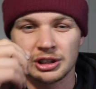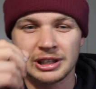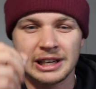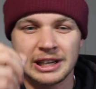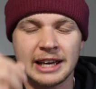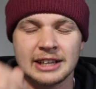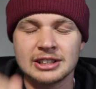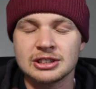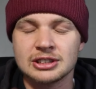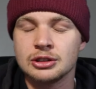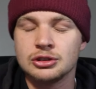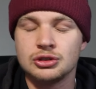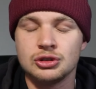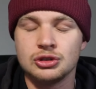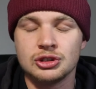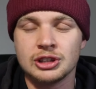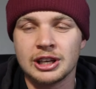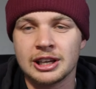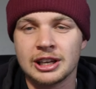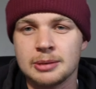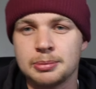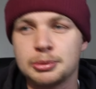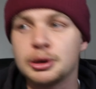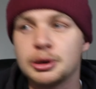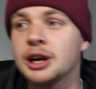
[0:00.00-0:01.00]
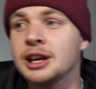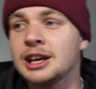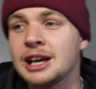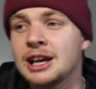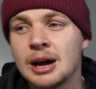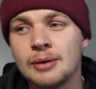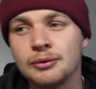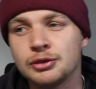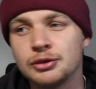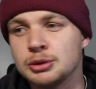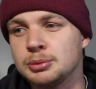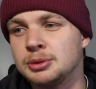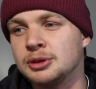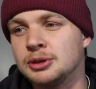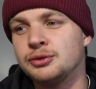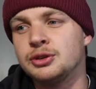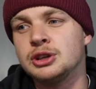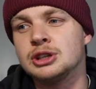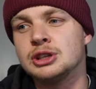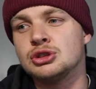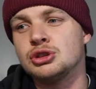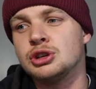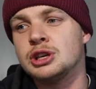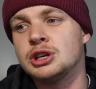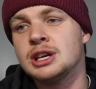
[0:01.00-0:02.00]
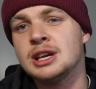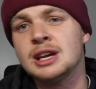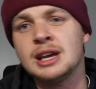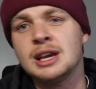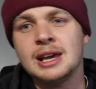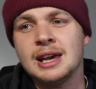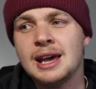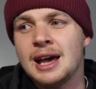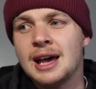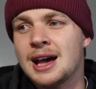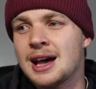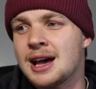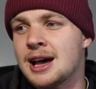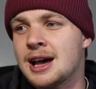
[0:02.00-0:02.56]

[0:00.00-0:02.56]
I've got Glasgow to take a pretty comfortable victory.